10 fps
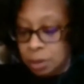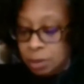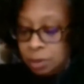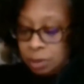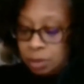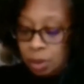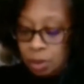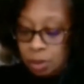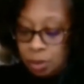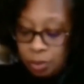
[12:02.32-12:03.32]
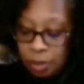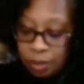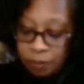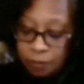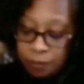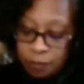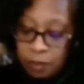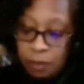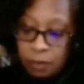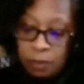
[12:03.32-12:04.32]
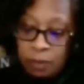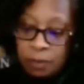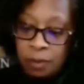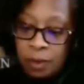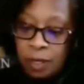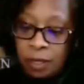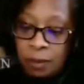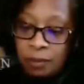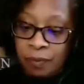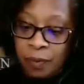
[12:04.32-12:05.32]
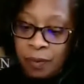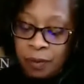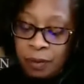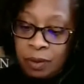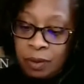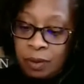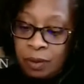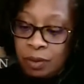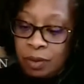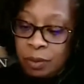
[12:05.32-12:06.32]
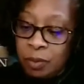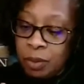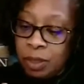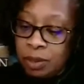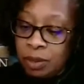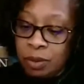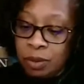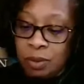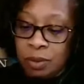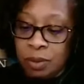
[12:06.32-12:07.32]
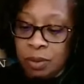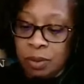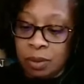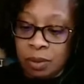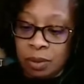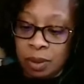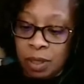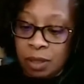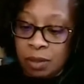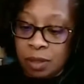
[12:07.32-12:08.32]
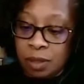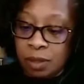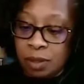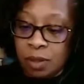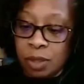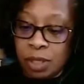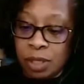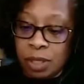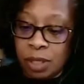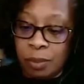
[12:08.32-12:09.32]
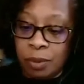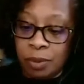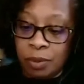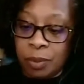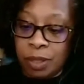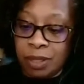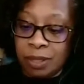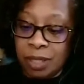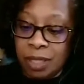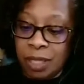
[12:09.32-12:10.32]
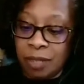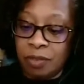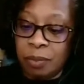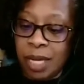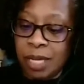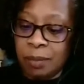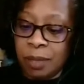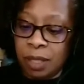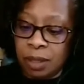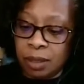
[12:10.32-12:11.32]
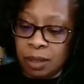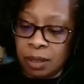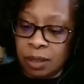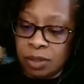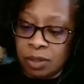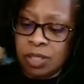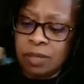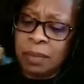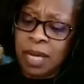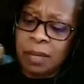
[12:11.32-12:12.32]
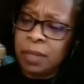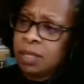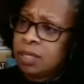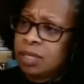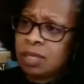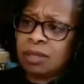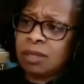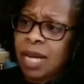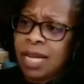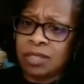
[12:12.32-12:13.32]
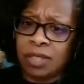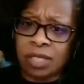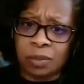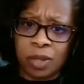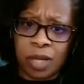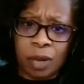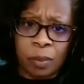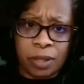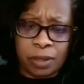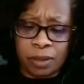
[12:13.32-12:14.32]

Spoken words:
So if, okay. So I'm going to kind of start to squish it up a little bit and see if maybe, just a little hydration will help it.